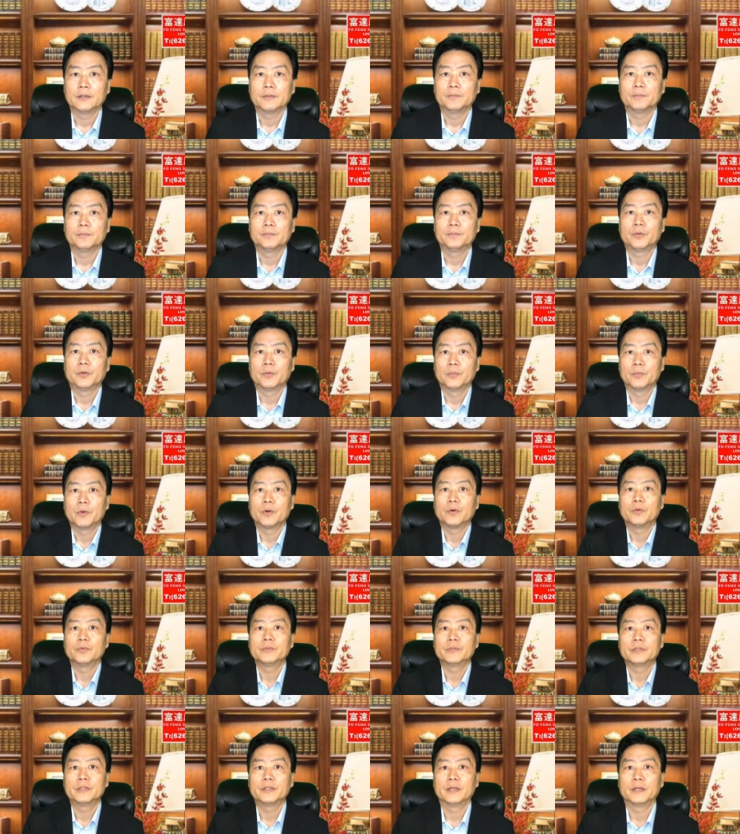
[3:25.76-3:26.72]
promote
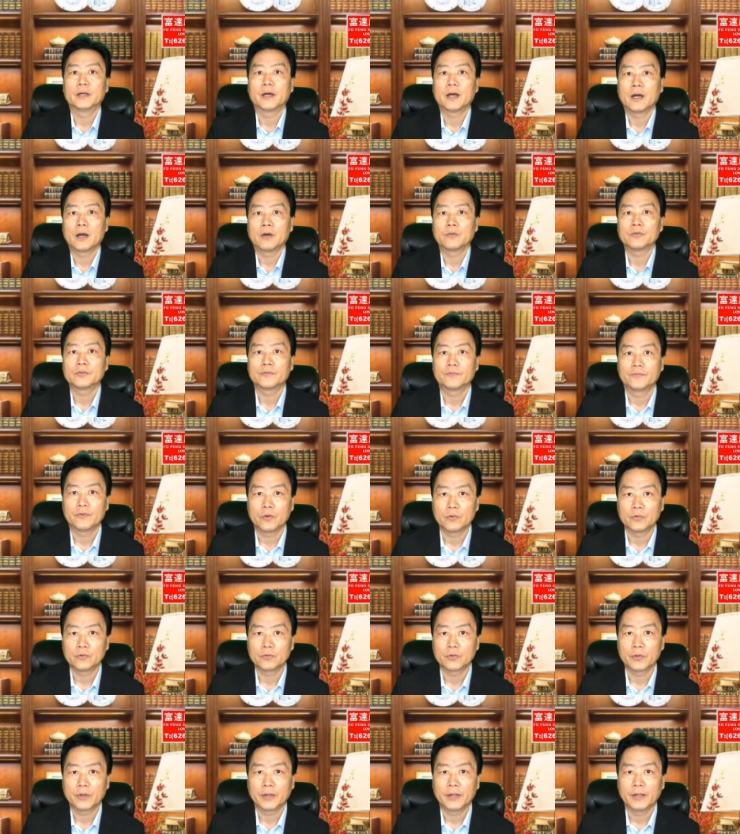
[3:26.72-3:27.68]
the house Feng
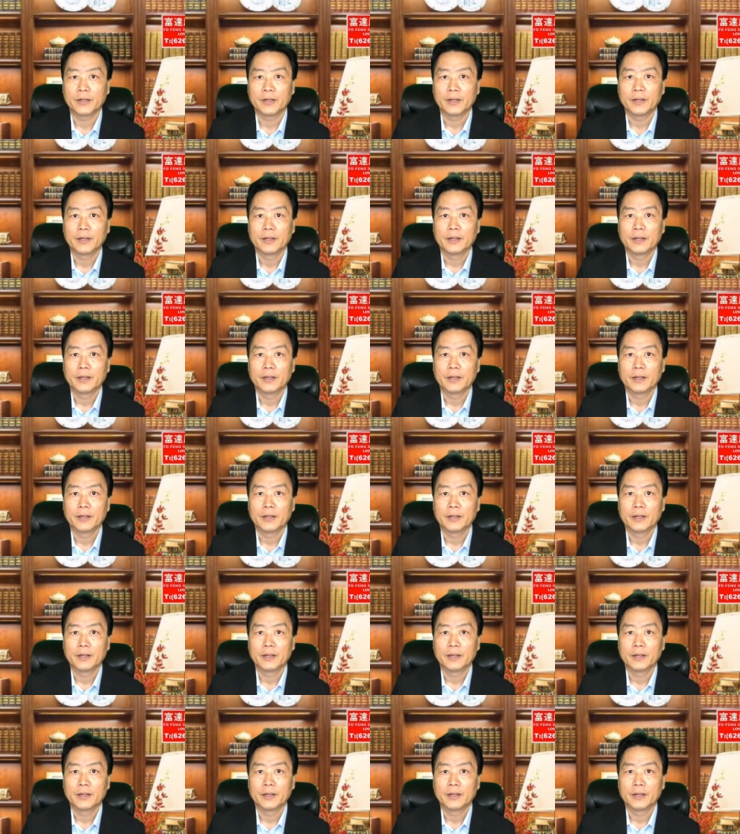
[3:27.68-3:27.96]
Shui.